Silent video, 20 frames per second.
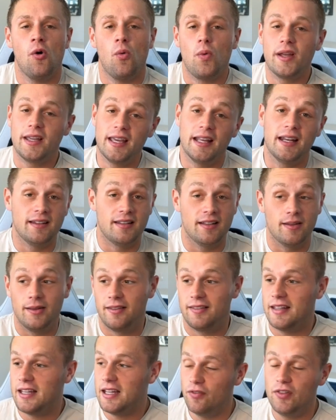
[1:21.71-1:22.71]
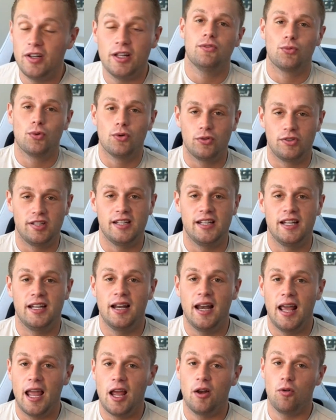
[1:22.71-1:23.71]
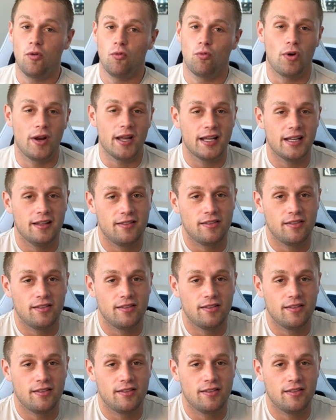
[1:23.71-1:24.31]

We get into his evening routine, and Rick is